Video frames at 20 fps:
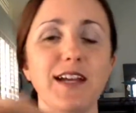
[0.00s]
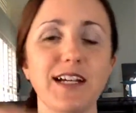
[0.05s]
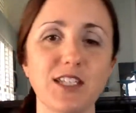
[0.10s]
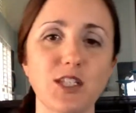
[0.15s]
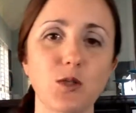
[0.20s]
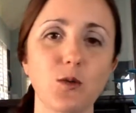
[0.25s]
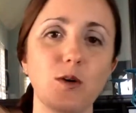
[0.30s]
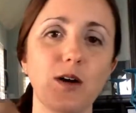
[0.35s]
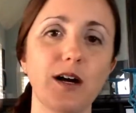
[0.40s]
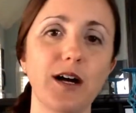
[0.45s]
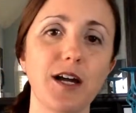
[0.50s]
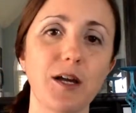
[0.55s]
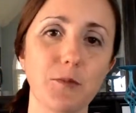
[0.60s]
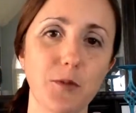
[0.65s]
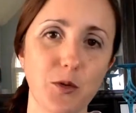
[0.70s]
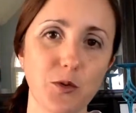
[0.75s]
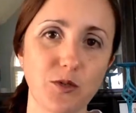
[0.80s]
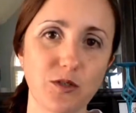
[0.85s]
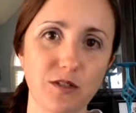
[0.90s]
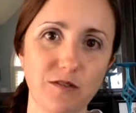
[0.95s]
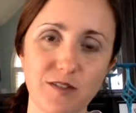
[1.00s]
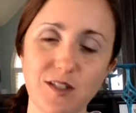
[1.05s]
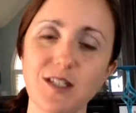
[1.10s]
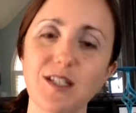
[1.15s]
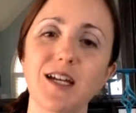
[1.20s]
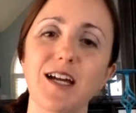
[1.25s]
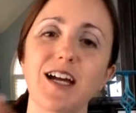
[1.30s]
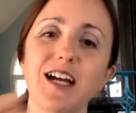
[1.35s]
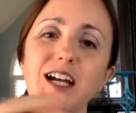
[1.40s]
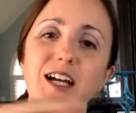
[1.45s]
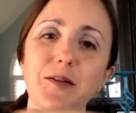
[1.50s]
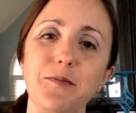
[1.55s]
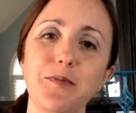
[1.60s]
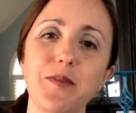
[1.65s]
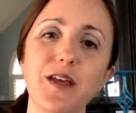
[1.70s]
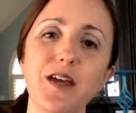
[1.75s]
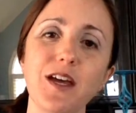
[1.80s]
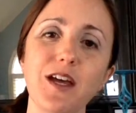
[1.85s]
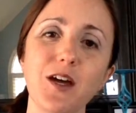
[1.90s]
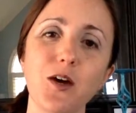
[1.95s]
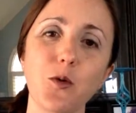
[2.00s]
that's why most of the time